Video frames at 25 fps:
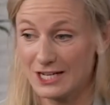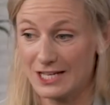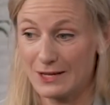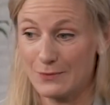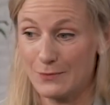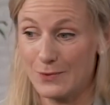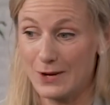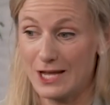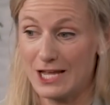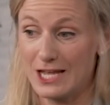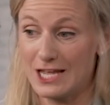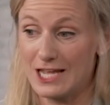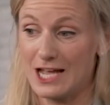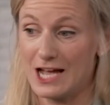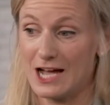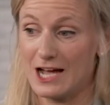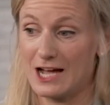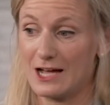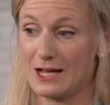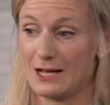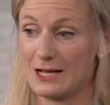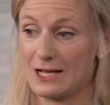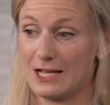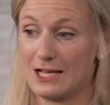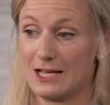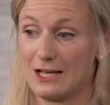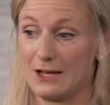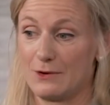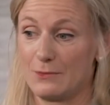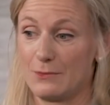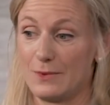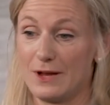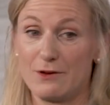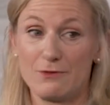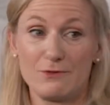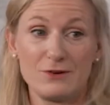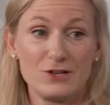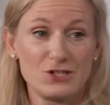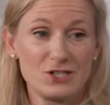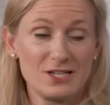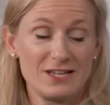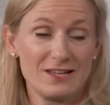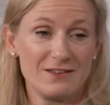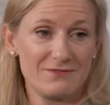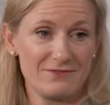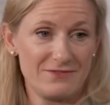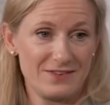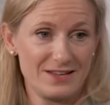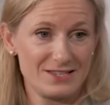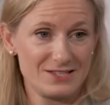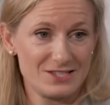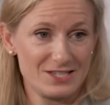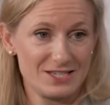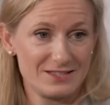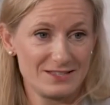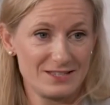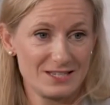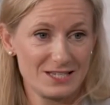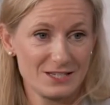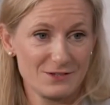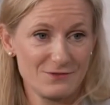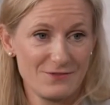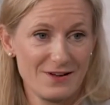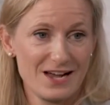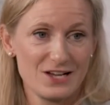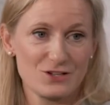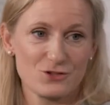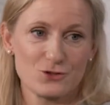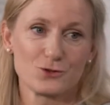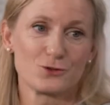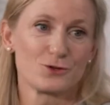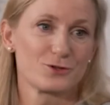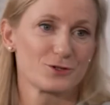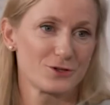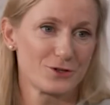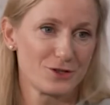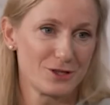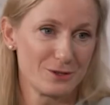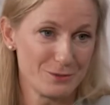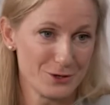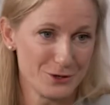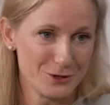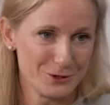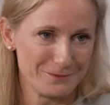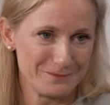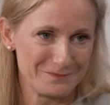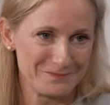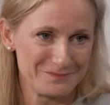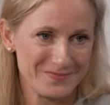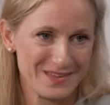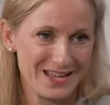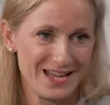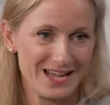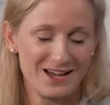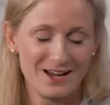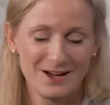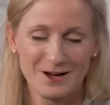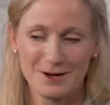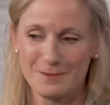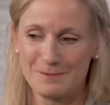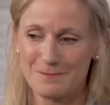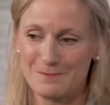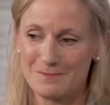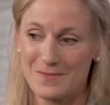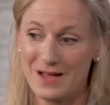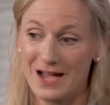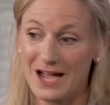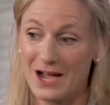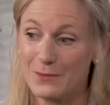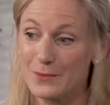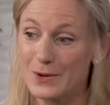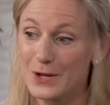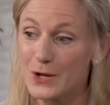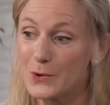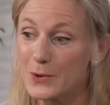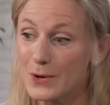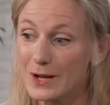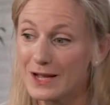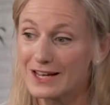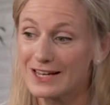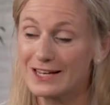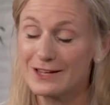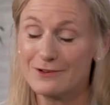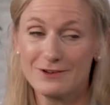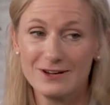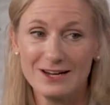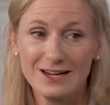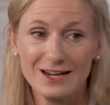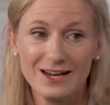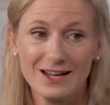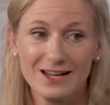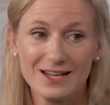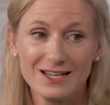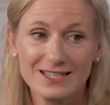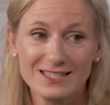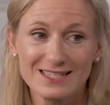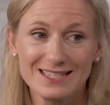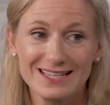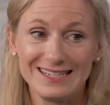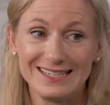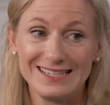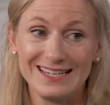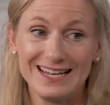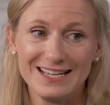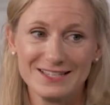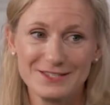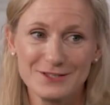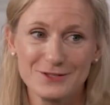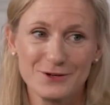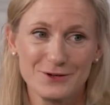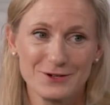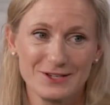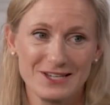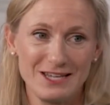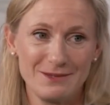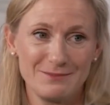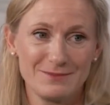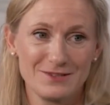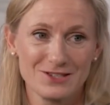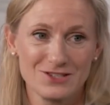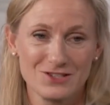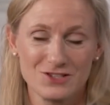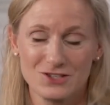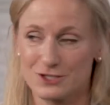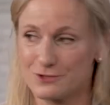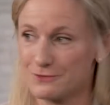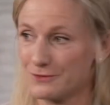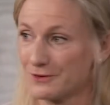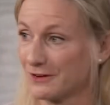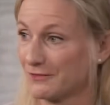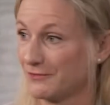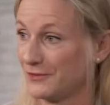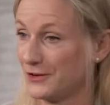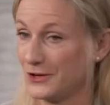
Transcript: We, uh, we originally invented this for astronauts on the moon. Um, and we quickly realized let's not keep this just for a few